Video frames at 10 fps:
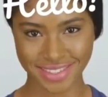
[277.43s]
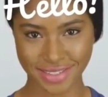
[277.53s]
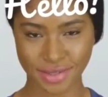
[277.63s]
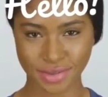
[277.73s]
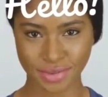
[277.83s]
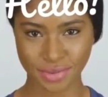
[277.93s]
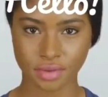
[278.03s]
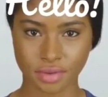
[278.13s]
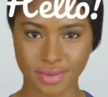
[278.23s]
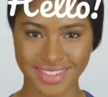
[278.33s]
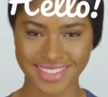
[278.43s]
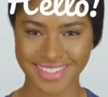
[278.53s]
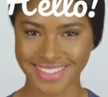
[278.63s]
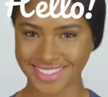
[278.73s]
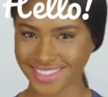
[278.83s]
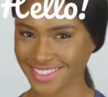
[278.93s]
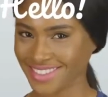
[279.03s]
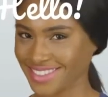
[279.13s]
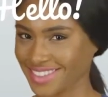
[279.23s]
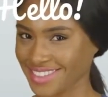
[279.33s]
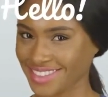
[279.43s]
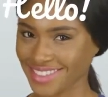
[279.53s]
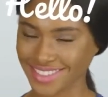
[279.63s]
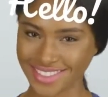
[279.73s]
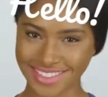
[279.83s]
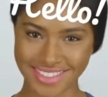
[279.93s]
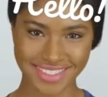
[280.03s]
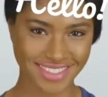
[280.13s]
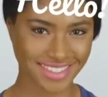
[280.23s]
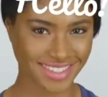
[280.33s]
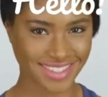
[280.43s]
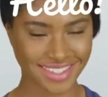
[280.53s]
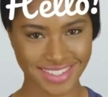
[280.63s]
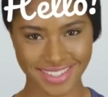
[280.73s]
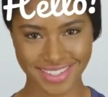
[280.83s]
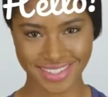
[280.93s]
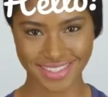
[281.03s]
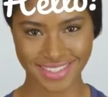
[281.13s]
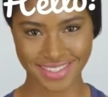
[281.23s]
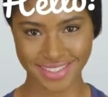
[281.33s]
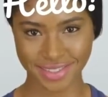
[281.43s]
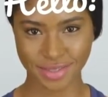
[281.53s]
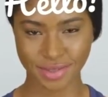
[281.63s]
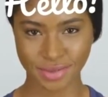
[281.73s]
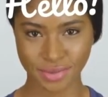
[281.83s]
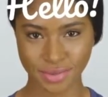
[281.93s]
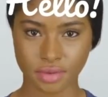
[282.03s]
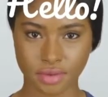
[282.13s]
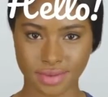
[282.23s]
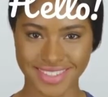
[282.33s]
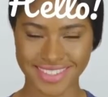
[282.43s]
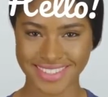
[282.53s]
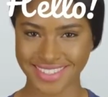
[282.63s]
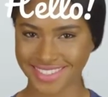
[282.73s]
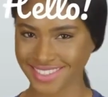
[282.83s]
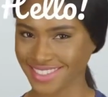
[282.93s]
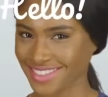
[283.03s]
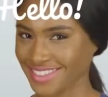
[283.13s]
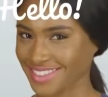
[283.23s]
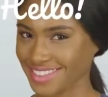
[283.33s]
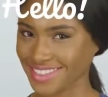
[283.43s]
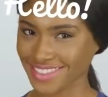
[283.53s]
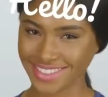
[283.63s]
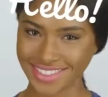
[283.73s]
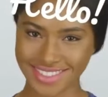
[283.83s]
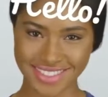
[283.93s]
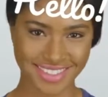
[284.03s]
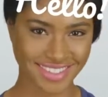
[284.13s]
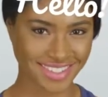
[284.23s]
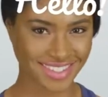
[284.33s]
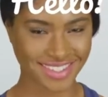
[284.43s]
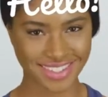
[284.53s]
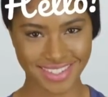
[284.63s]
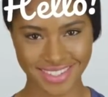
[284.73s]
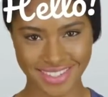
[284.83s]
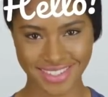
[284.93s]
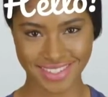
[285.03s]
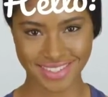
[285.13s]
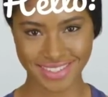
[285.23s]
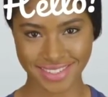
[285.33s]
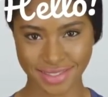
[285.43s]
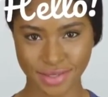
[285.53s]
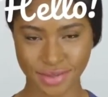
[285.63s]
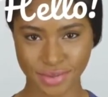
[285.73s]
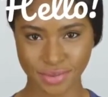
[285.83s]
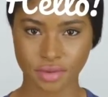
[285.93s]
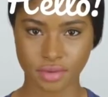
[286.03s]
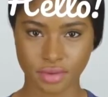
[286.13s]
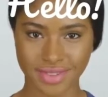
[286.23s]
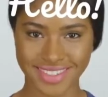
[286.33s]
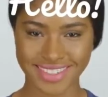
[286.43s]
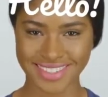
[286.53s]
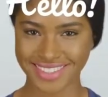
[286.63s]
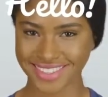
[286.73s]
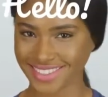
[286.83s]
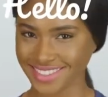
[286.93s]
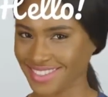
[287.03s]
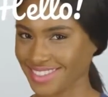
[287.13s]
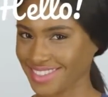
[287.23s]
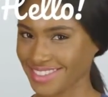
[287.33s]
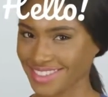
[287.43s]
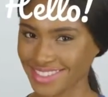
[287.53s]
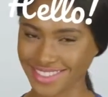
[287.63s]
you're comfortable with scripting and you have a better way to do it, by all means do that. But I'm going to go ahead and go through the way that I used and how I got a result that I liked.